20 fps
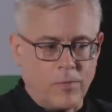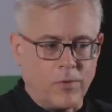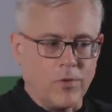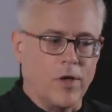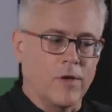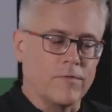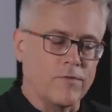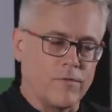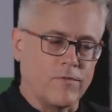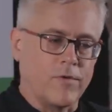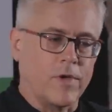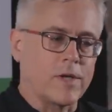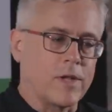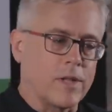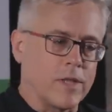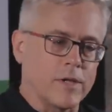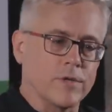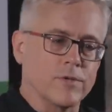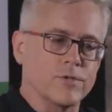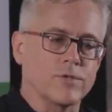people off of
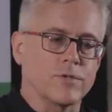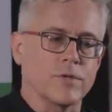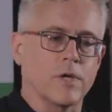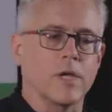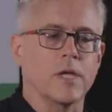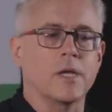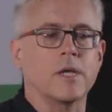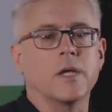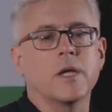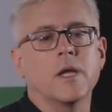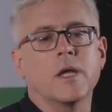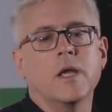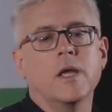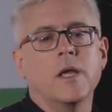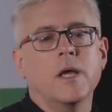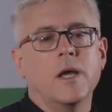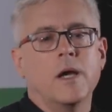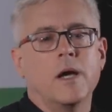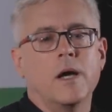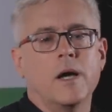ventilators or not,
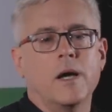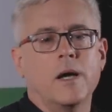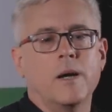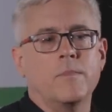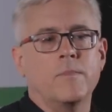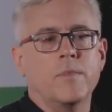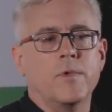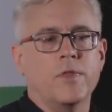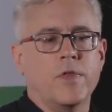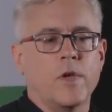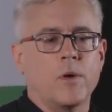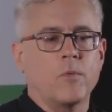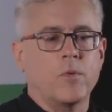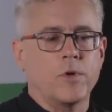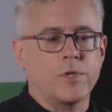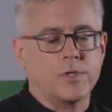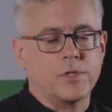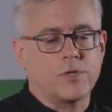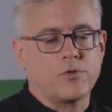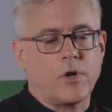that
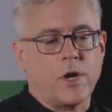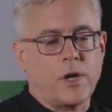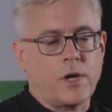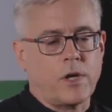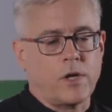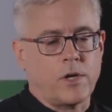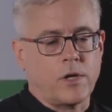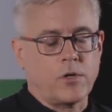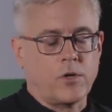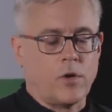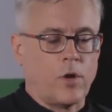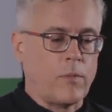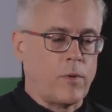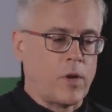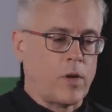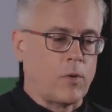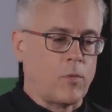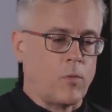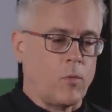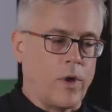was trying to
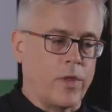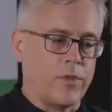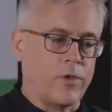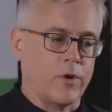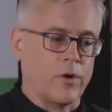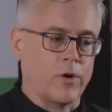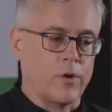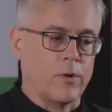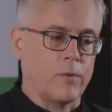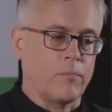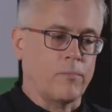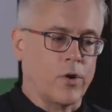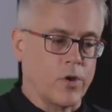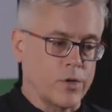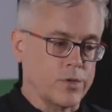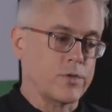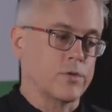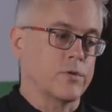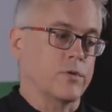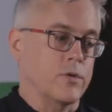determine whether
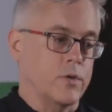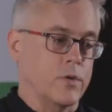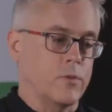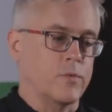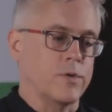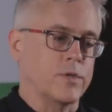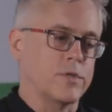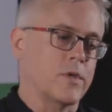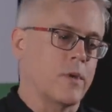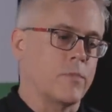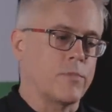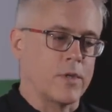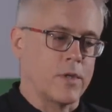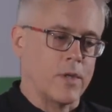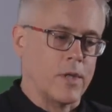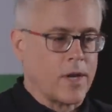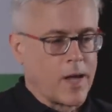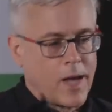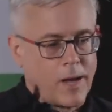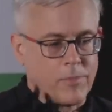personhood was something
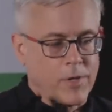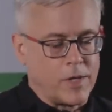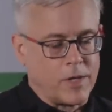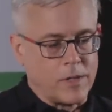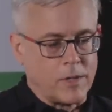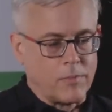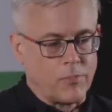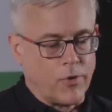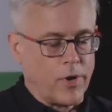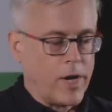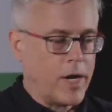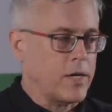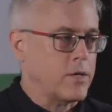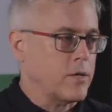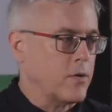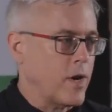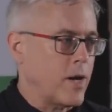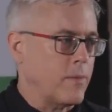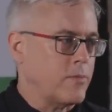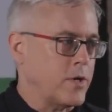that happened in the brain
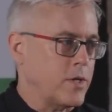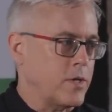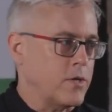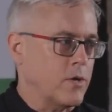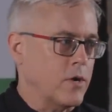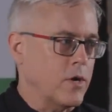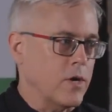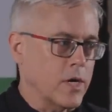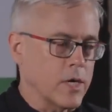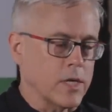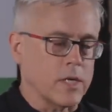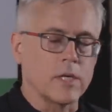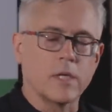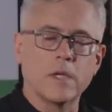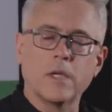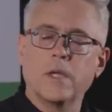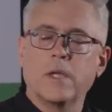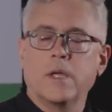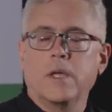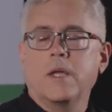or happened in the heart.
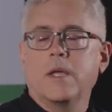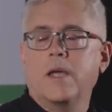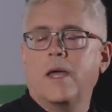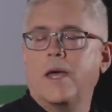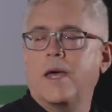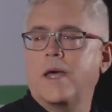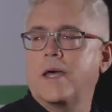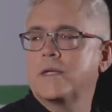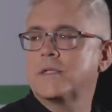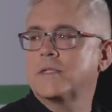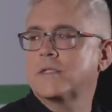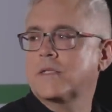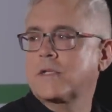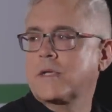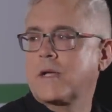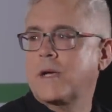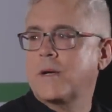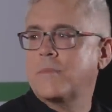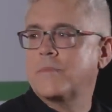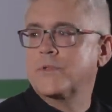And
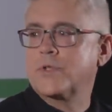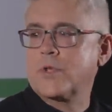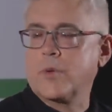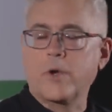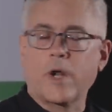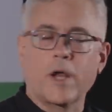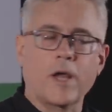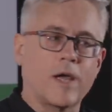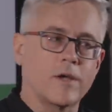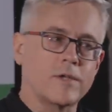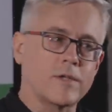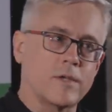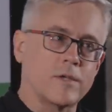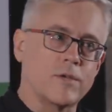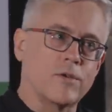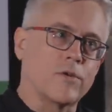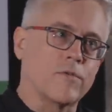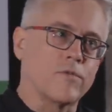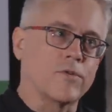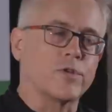so when I got to
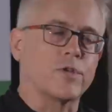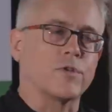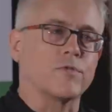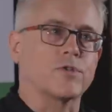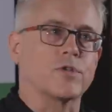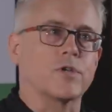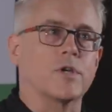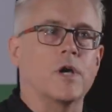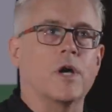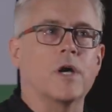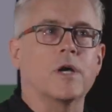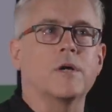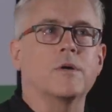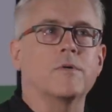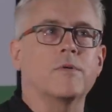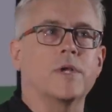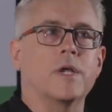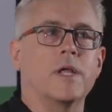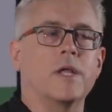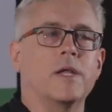University of
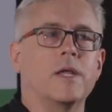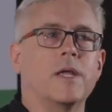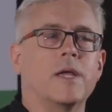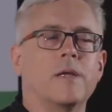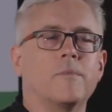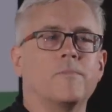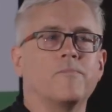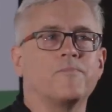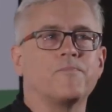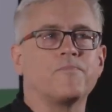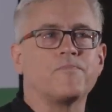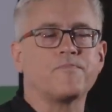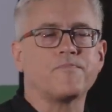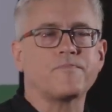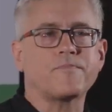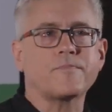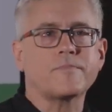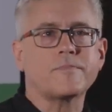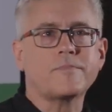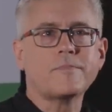Chicago in 88,
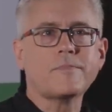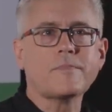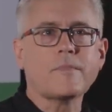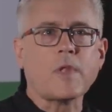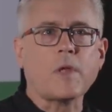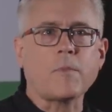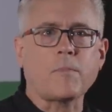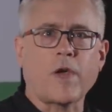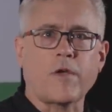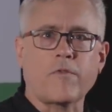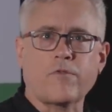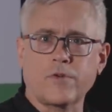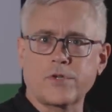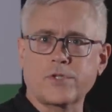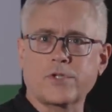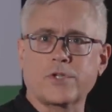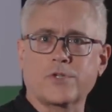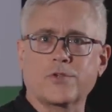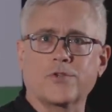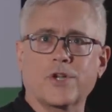my
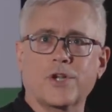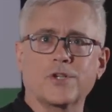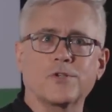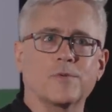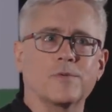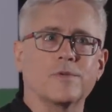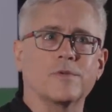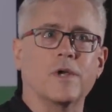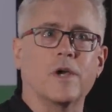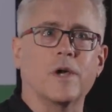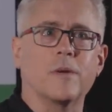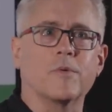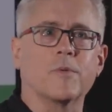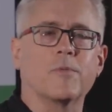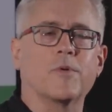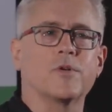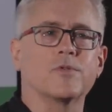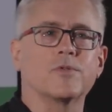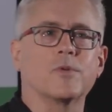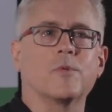first dissertation
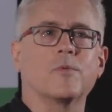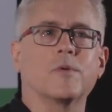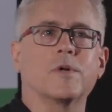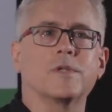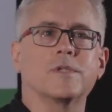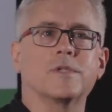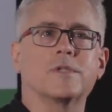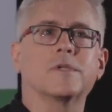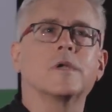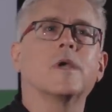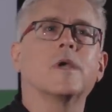proposal was...